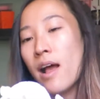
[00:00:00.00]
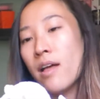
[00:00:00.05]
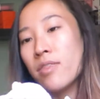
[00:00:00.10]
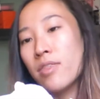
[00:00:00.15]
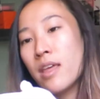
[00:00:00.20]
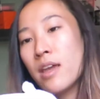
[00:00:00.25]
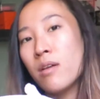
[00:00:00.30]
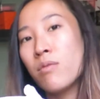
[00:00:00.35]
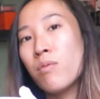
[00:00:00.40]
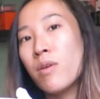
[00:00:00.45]

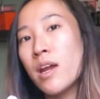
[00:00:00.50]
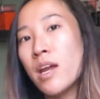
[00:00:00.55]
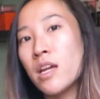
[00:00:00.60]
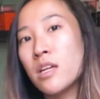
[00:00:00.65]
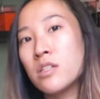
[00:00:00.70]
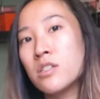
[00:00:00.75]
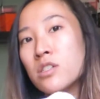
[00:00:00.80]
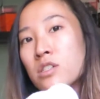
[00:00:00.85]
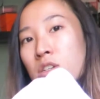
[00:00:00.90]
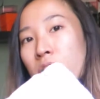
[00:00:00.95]
And they
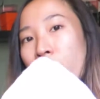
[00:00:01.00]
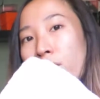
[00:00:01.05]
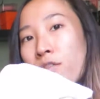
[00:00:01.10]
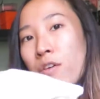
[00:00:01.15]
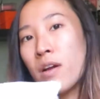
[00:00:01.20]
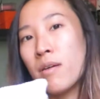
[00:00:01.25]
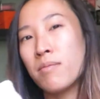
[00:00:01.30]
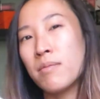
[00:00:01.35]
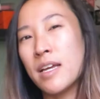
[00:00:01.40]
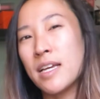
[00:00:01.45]
ranged
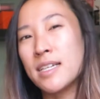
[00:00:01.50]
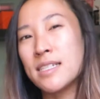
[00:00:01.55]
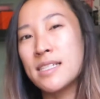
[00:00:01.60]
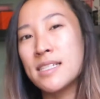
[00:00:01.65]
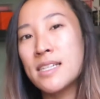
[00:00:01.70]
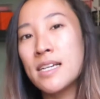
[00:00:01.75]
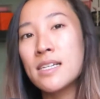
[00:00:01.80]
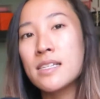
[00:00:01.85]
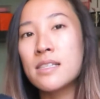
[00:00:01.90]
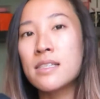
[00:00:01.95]
from like
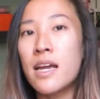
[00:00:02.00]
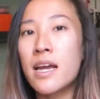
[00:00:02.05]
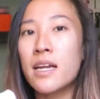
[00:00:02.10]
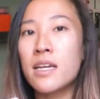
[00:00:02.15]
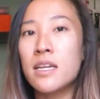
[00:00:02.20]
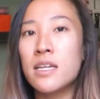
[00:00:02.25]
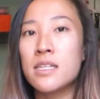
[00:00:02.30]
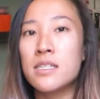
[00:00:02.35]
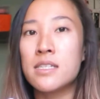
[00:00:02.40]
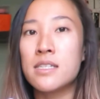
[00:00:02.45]

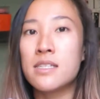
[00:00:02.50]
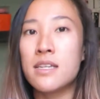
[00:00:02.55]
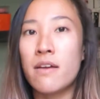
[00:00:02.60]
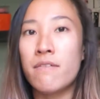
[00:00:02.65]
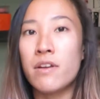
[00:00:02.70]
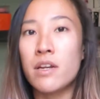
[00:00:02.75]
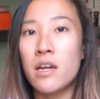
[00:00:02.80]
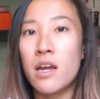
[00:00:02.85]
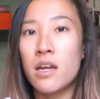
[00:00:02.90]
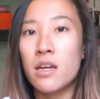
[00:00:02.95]
$6.90 to
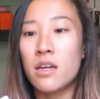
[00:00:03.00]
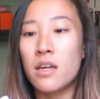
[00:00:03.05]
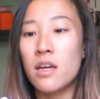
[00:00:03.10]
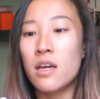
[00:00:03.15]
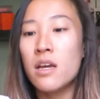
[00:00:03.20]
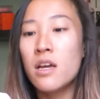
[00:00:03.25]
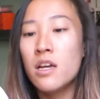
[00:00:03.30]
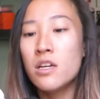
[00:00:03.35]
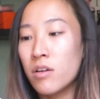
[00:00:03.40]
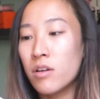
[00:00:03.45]

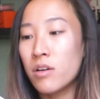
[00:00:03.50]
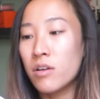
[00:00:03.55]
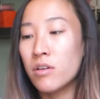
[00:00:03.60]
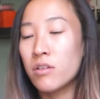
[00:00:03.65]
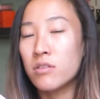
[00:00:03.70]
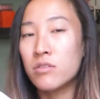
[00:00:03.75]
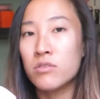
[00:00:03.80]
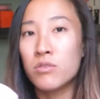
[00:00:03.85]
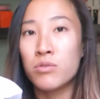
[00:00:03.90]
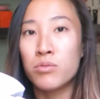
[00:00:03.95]
$7.90.
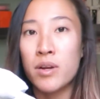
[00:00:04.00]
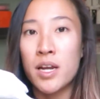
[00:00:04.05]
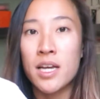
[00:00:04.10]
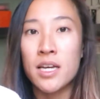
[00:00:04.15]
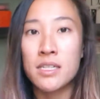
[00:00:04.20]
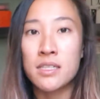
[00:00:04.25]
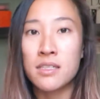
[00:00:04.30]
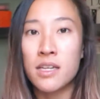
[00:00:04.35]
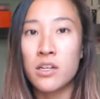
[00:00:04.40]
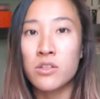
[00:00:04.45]
They're
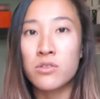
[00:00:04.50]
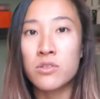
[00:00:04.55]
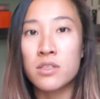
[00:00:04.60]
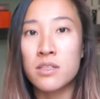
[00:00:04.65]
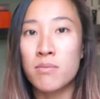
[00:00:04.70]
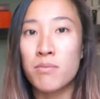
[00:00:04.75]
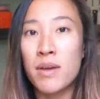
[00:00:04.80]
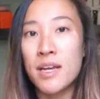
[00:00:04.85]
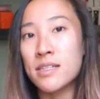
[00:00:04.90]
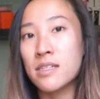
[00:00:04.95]
great
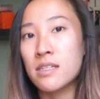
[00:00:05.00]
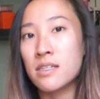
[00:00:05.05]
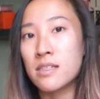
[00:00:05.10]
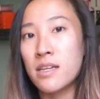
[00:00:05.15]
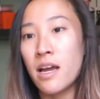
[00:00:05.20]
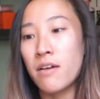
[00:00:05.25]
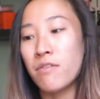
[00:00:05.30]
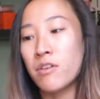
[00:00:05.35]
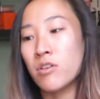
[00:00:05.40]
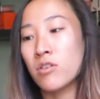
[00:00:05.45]
essentials and basics
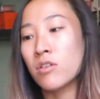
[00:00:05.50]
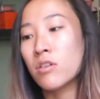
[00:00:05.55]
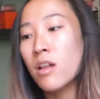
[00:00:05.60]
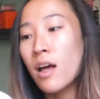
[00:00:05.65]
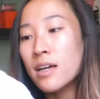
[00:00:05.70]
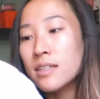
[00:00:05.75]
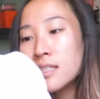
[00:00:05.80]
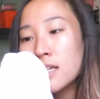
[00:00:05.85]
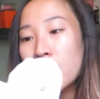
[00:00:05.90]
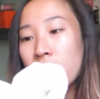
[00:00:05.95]
to have in your
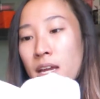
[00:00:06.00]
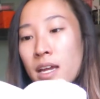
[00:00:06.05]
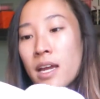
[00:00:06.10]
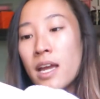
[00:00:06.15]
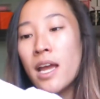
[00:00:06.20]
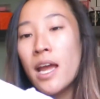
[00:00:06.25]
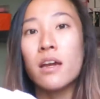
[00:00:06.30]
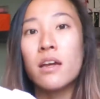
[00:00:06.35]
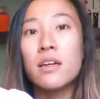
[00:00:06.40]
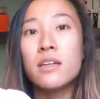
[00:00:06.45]
closet,
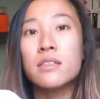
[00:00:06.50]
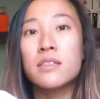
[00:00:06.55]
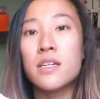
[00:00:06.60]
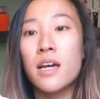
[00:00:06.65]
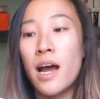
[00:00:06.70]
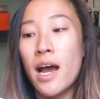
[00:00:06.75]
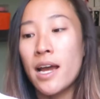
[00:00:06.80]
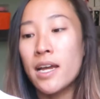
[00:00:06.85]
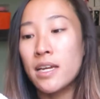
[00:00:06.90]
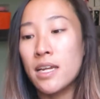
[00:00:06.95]

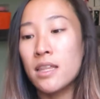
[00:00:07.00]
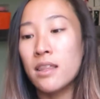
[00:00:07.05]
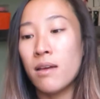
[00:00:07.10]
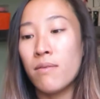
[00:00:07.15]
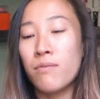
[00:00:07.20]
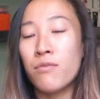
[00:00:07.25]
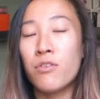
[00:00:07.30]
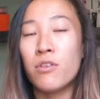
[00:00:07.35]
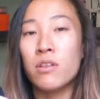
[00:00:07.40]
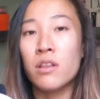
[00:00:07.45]
and I need
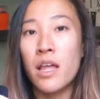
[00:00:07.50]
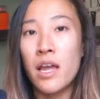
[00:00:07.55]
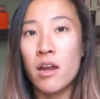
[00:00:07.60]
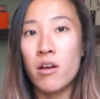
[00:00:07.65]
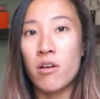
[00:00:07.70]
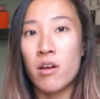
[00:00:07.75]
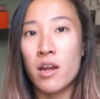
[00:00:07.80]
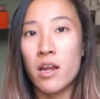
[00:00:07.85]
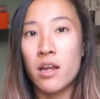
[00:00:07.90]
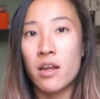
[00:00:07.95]
them for
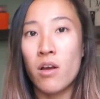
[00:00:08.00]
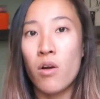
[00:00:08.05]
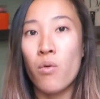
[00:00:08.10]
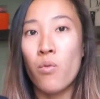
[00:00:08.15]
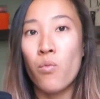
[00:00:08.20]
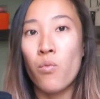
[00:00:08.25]
layering